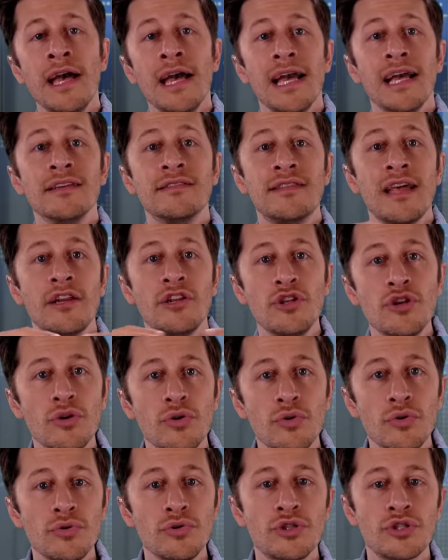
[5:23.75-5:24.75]
is then
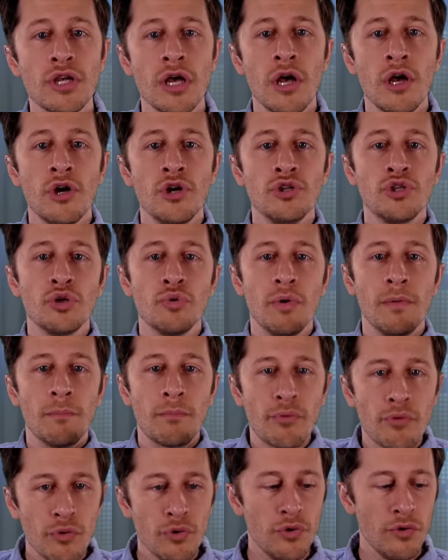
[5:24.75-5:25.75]
used to
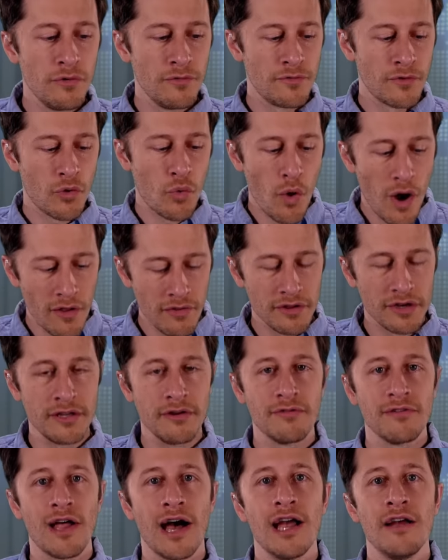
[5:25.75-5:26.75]
improve quality
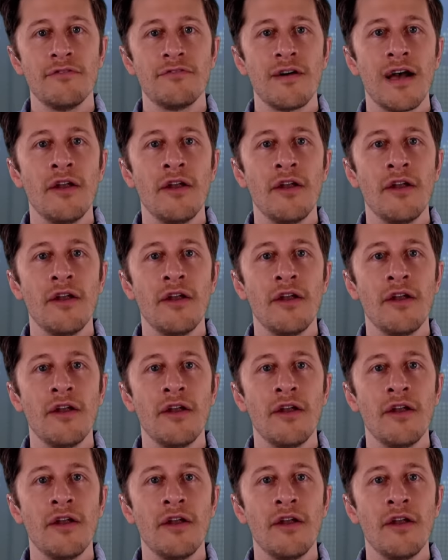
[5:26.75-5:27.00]
of life